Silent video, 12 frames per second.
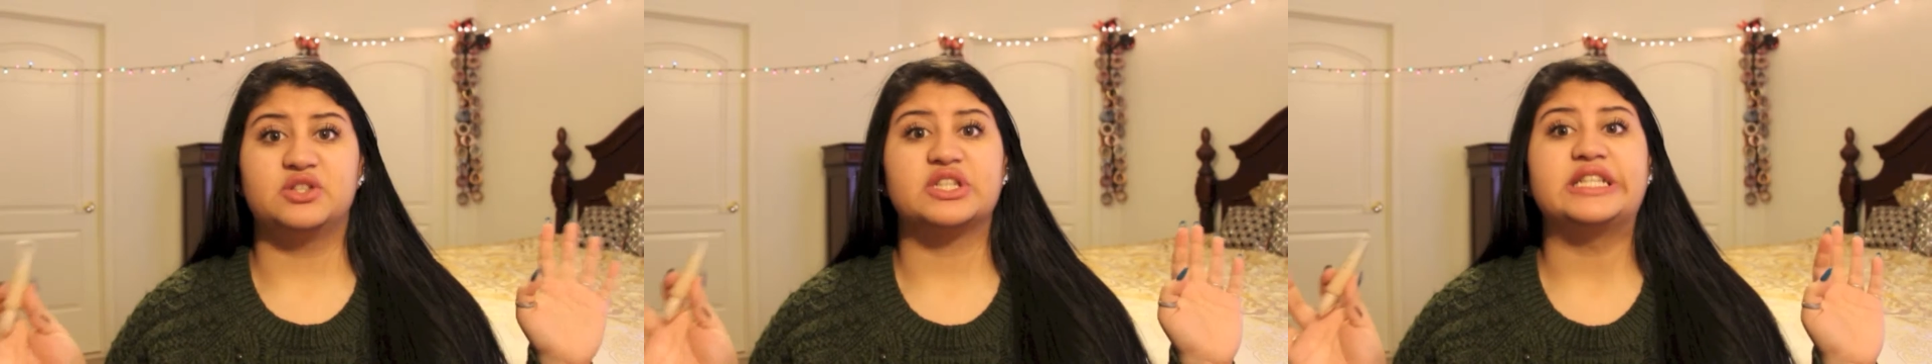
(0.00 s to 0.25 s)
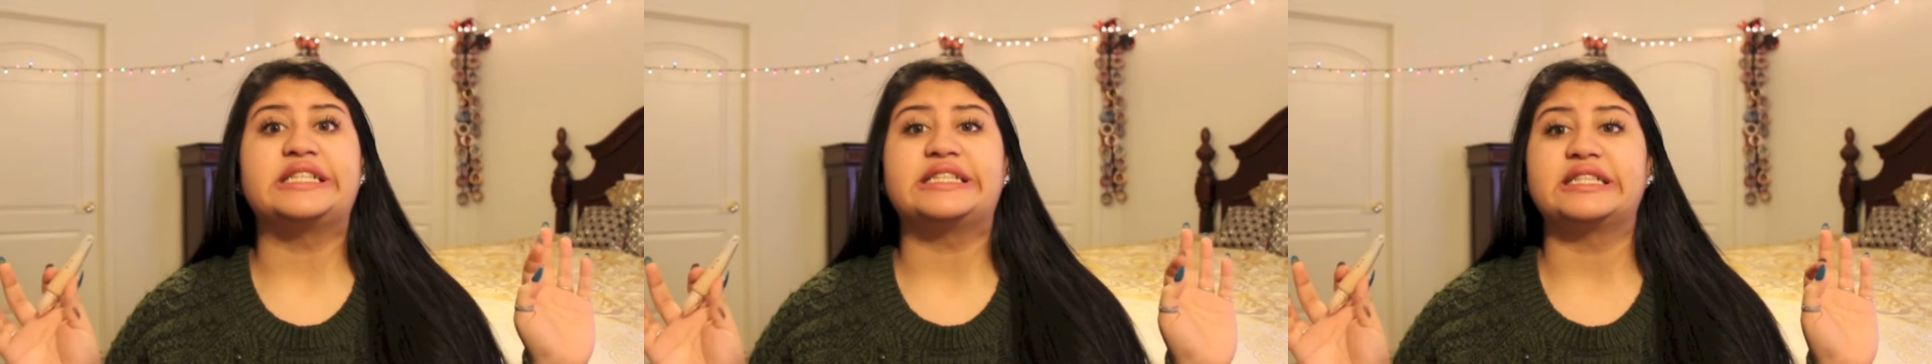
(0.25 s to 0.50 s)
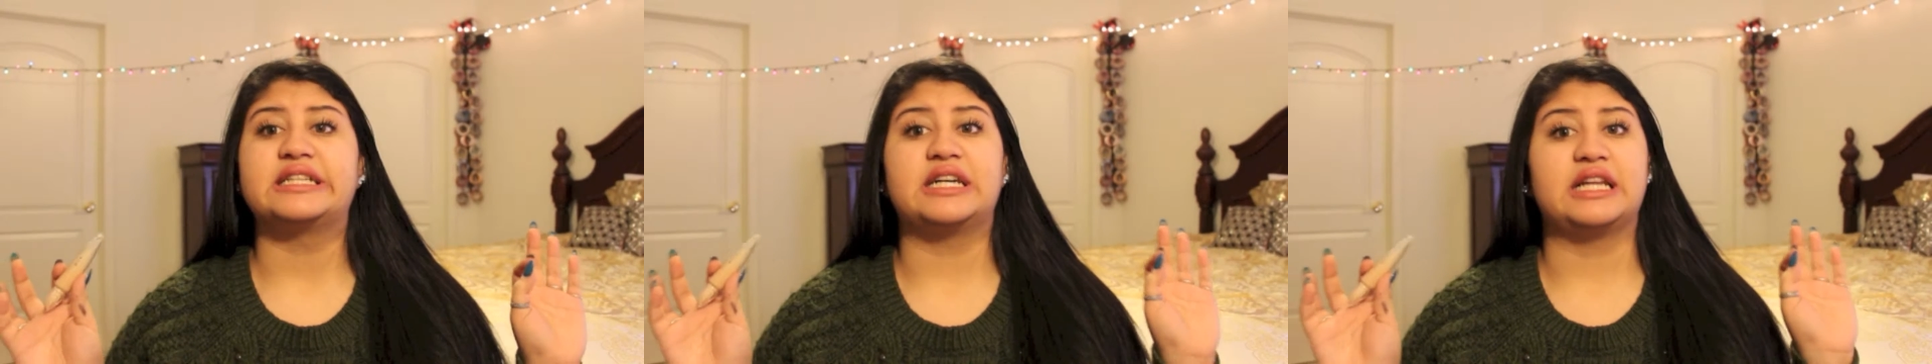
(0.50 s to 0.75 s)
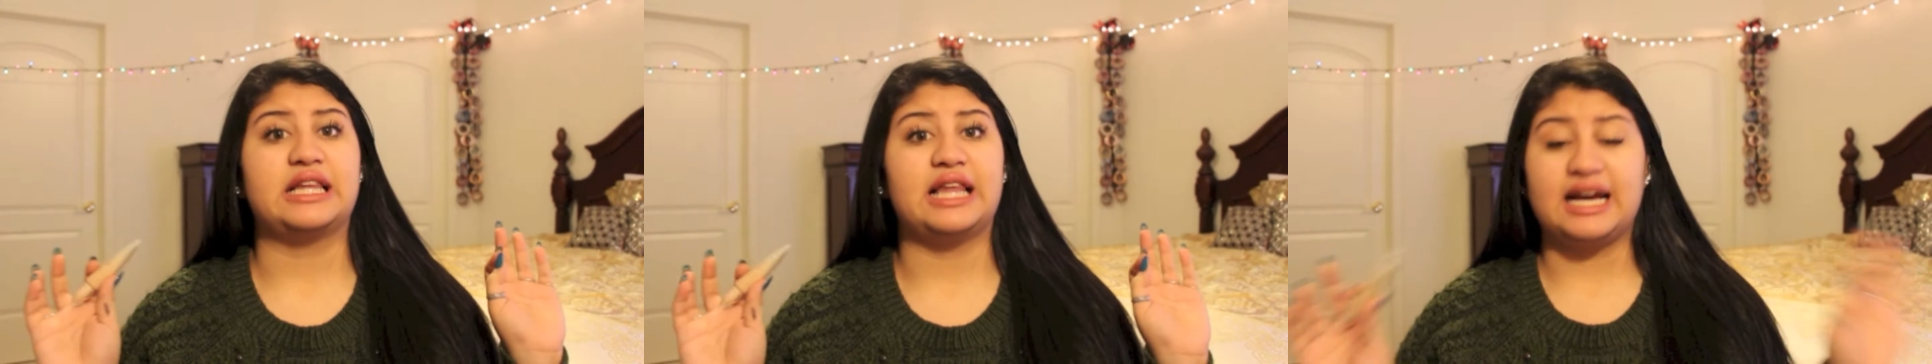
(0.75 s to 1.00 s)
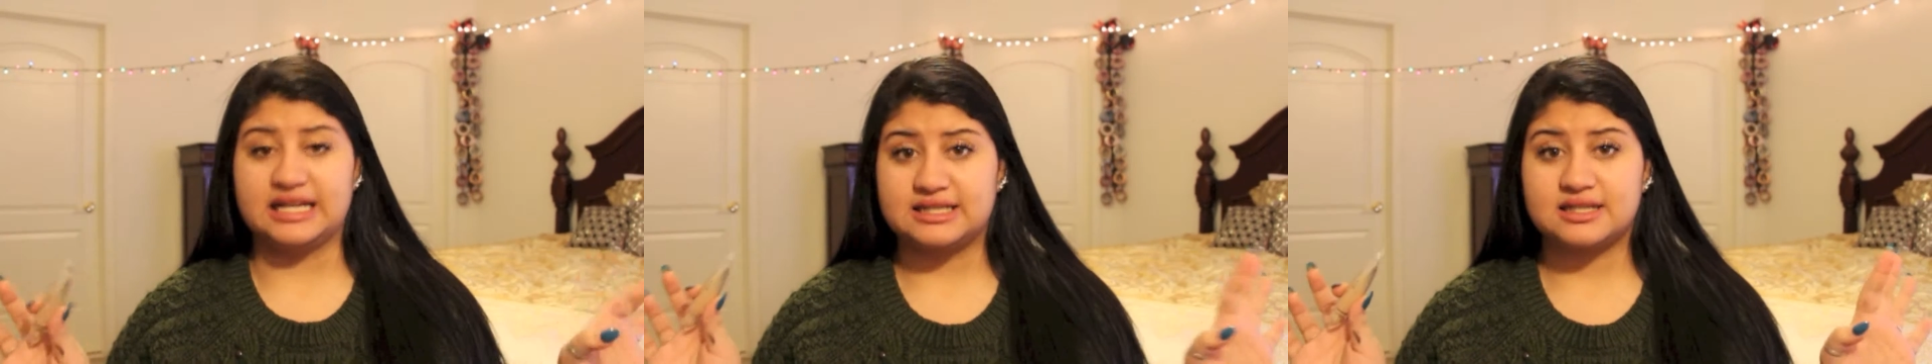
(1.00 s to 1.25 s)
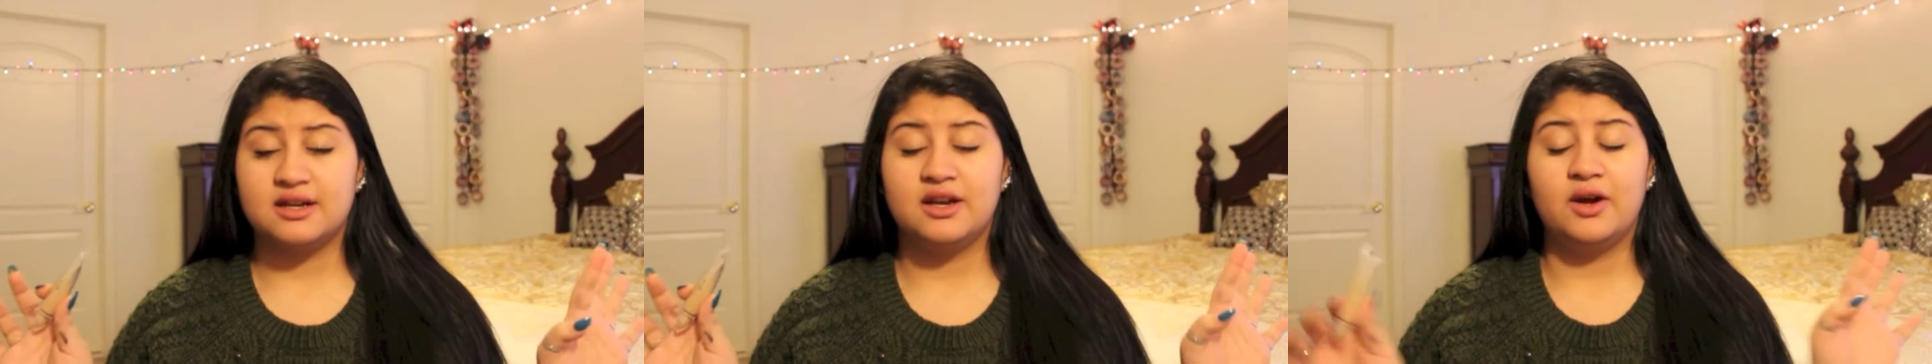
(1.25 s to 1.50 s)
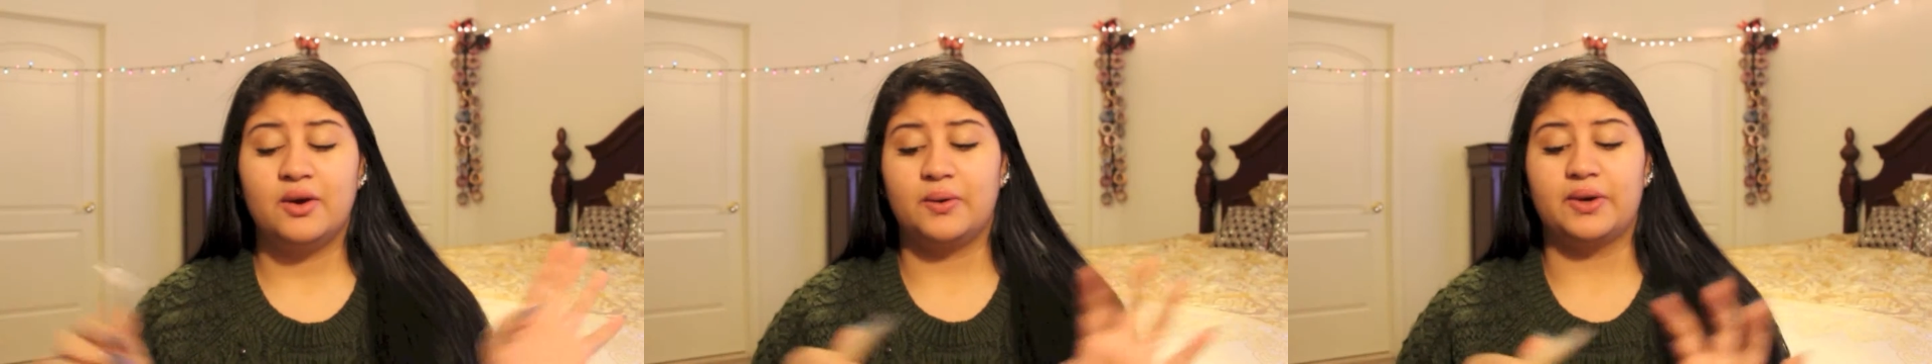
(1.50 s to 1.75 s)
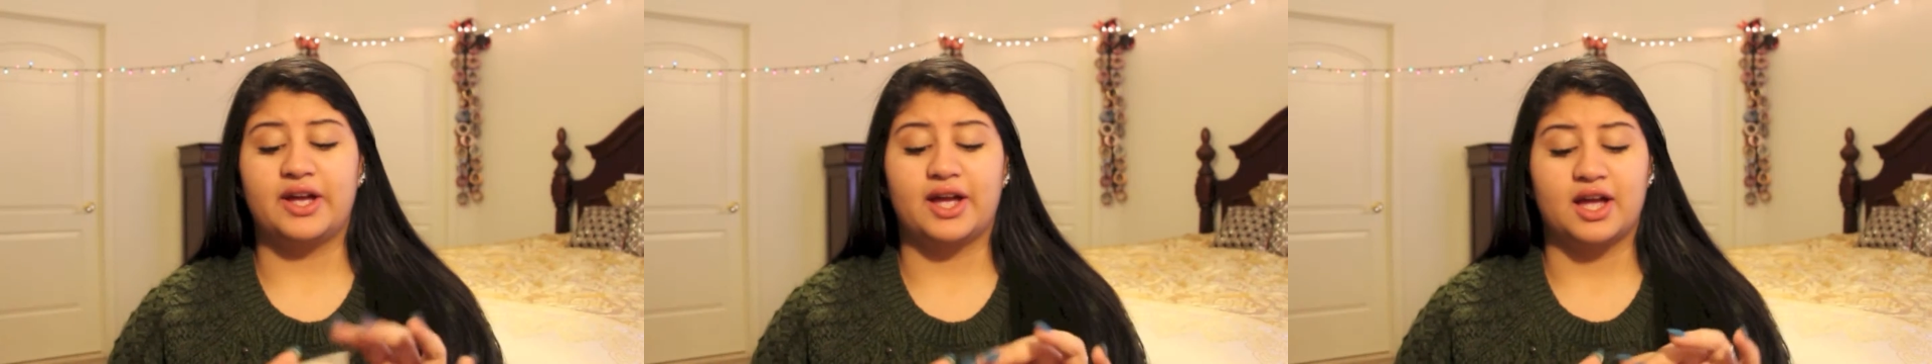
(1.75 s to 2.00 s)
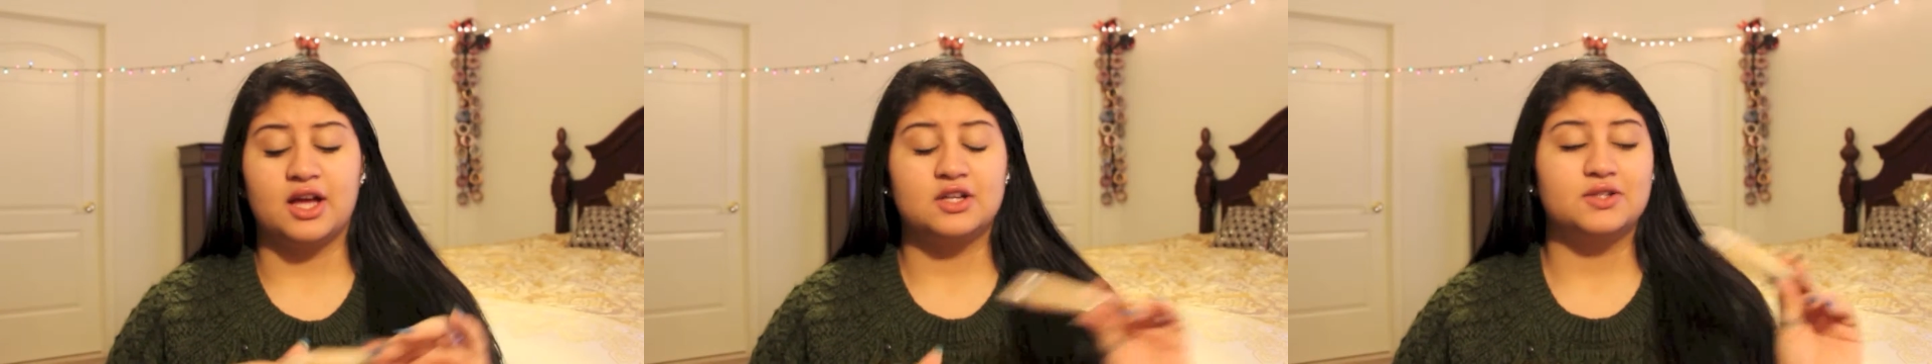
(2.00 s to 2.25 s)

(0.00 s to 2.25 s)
creasing a lot okay